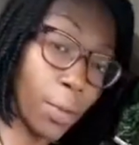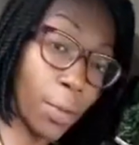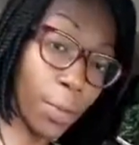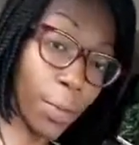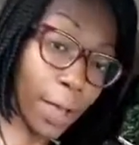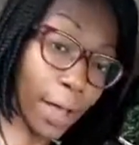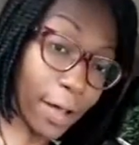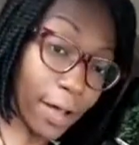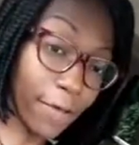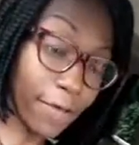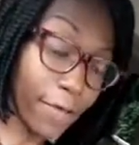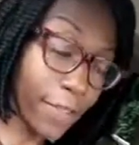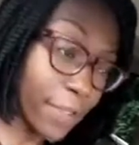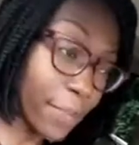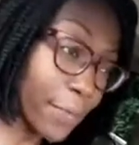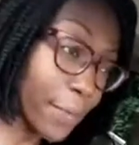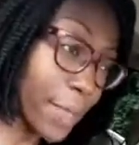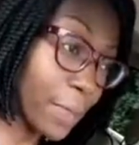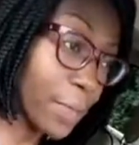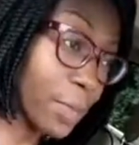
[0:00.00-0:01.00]
Well, for
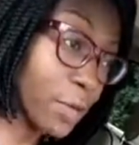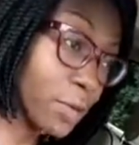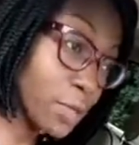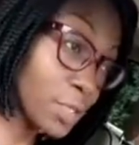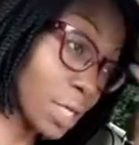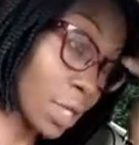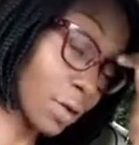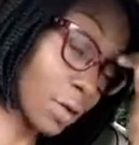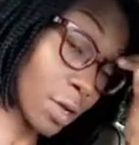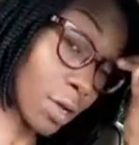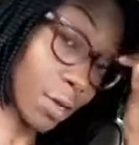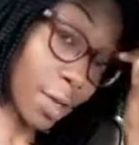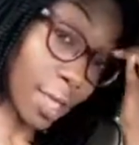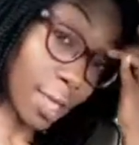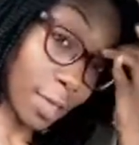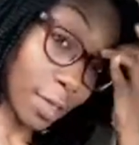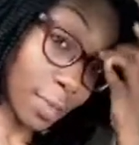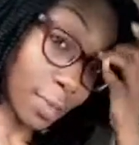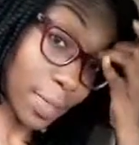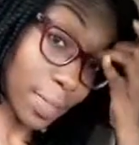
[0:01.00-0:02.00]
the people who don't know,
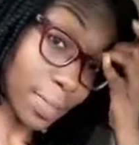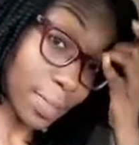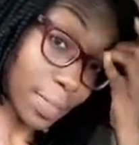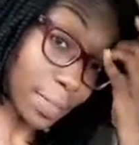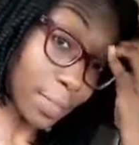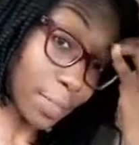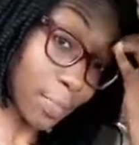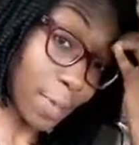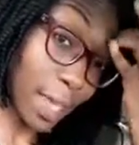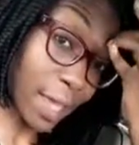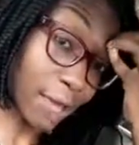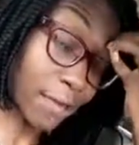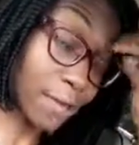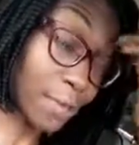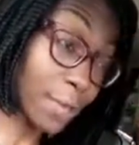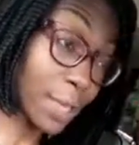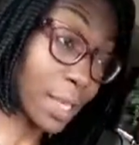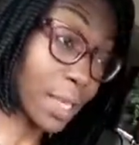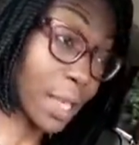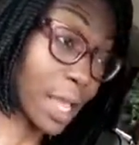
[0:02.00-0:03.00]
Incubus is a band
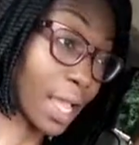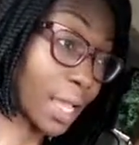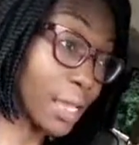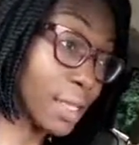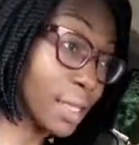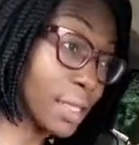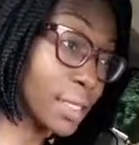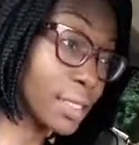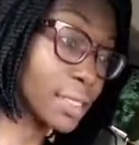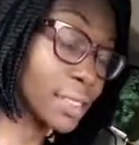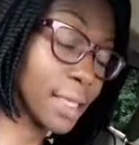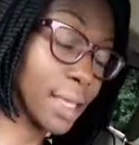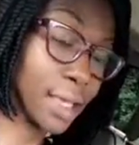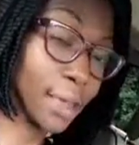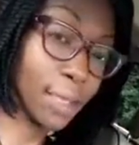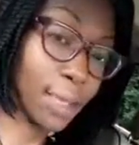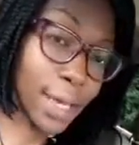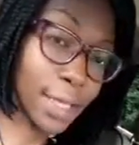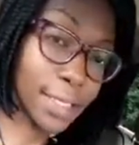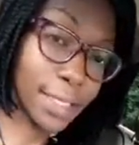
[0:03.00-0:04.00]
from the 90s,
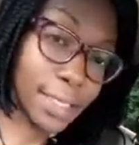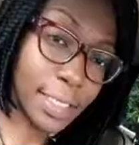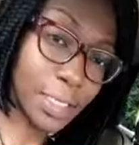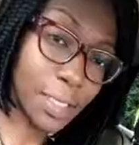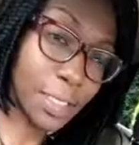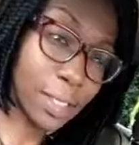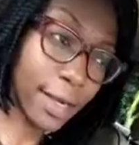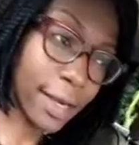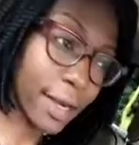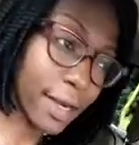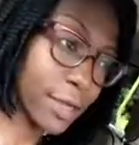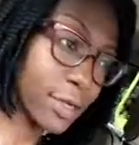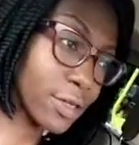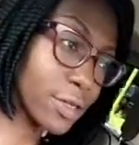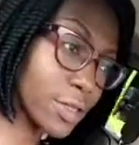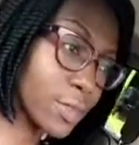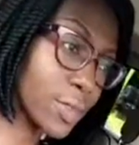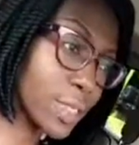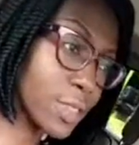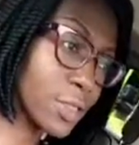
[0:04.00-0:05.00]
and my sister
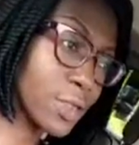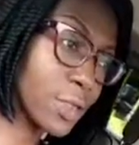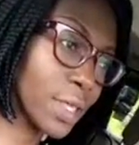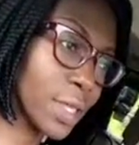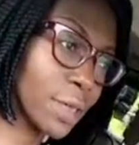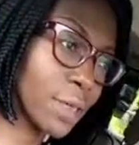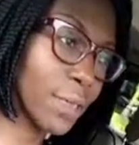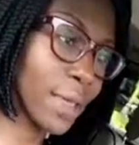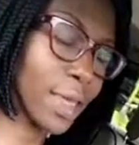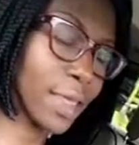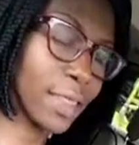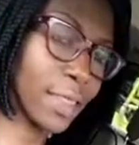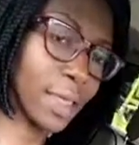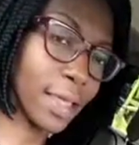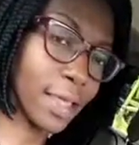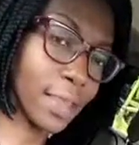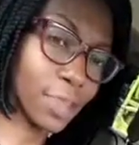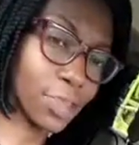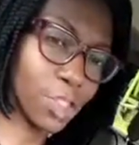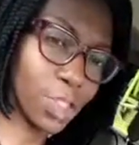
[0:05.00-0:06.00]
introduced me to them, and
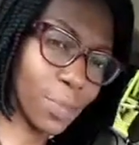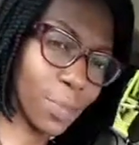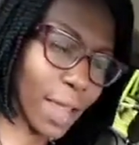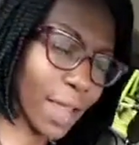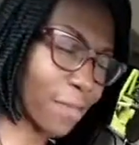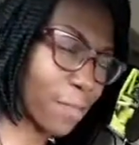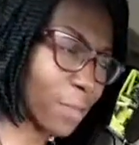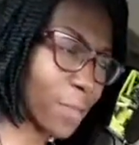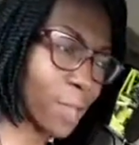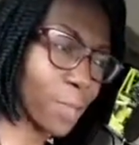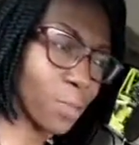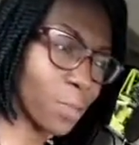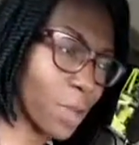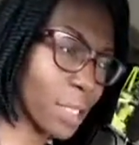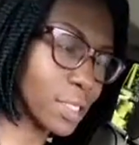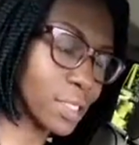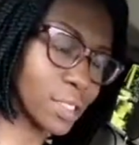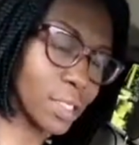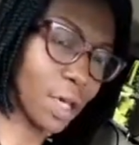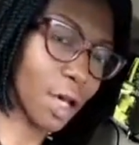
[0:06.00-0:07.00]
then she might have played
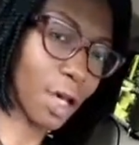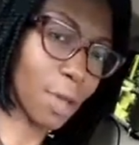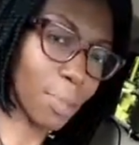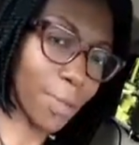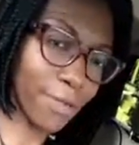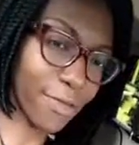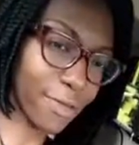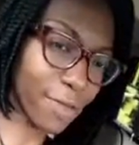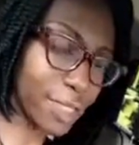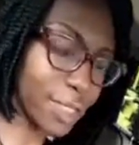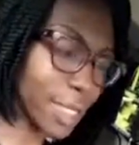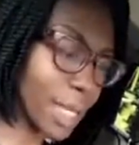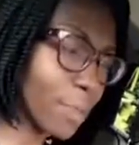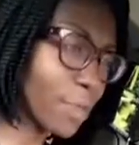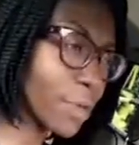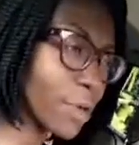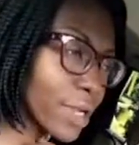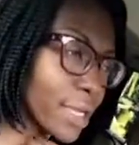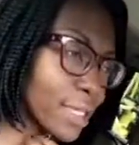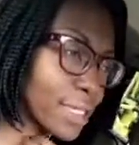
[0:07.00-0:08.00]
one song, but for
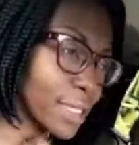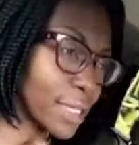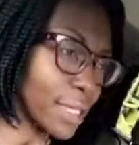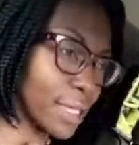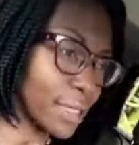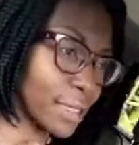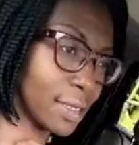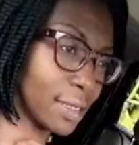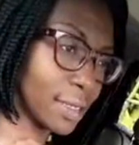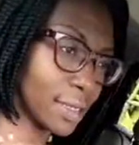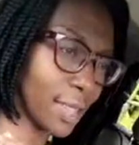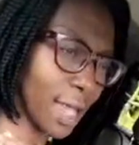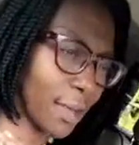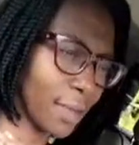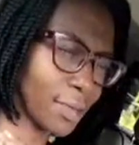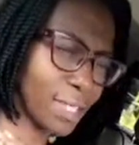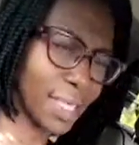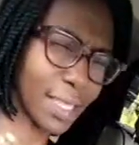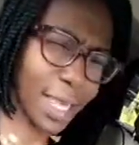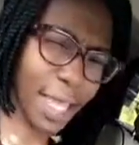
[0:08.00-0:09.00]
some reason, I
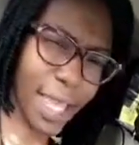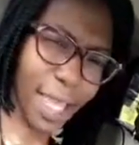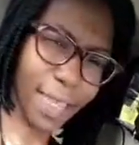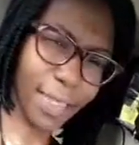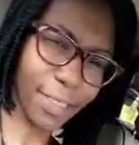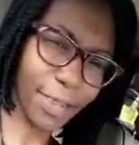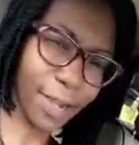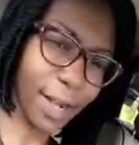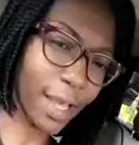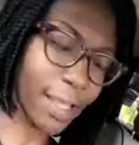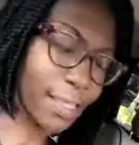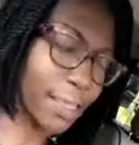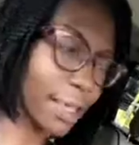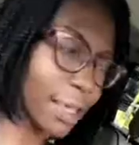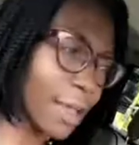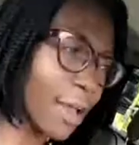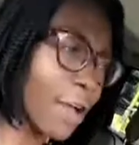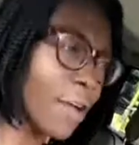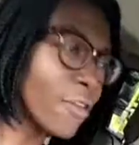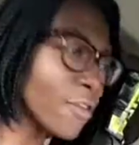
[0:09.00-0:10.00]
was in the eighth grade, I
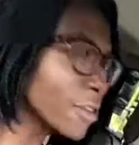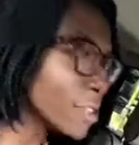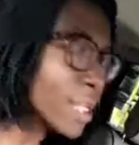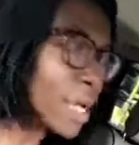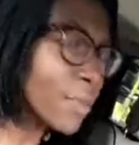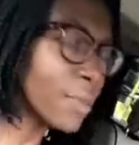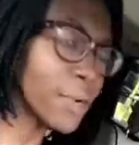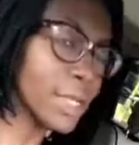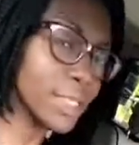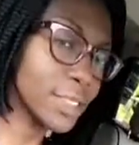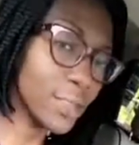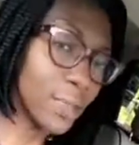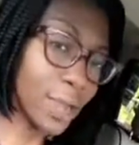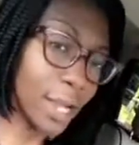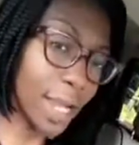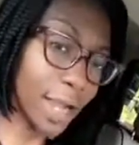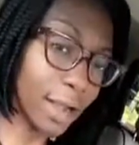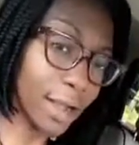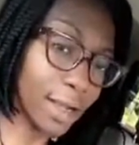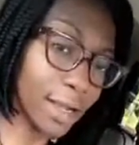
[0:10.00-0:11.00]
think. For some reason, when
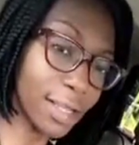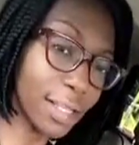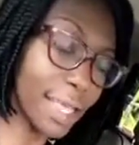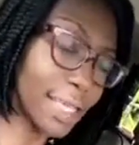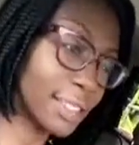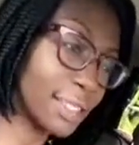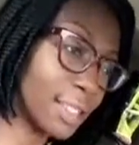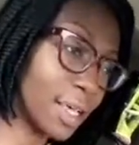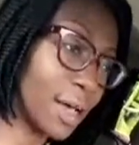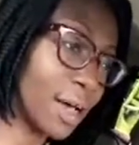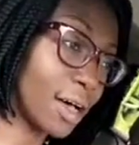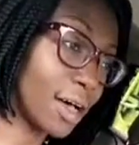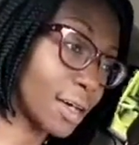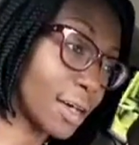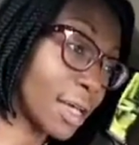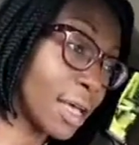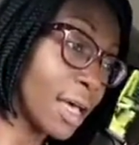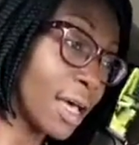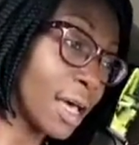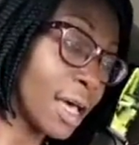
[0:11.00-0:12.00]
I heard that
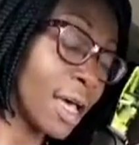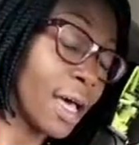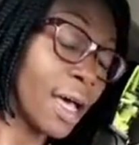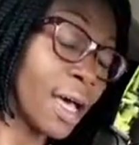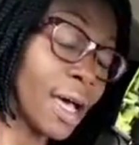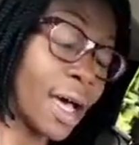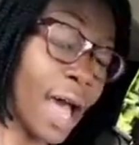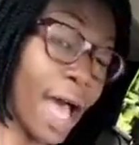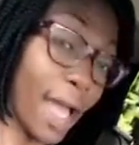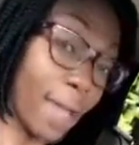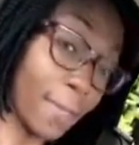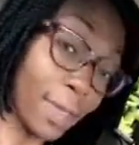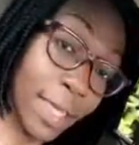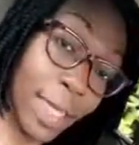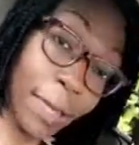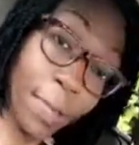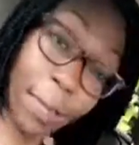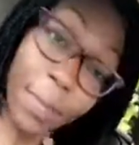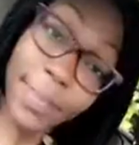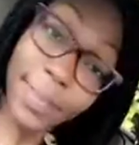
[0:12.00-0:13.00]
song, I
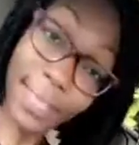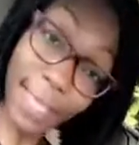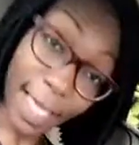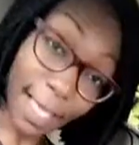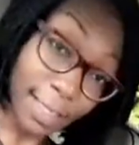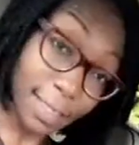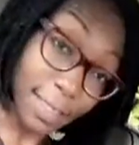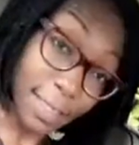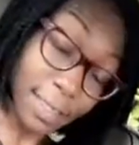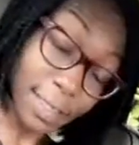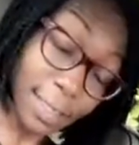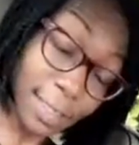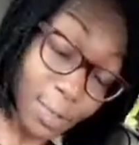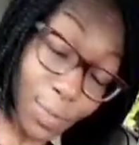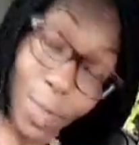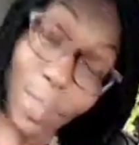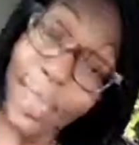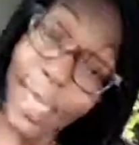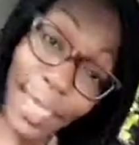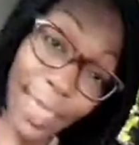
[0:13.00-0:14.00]
became obsessed
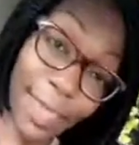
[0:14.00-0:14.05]
with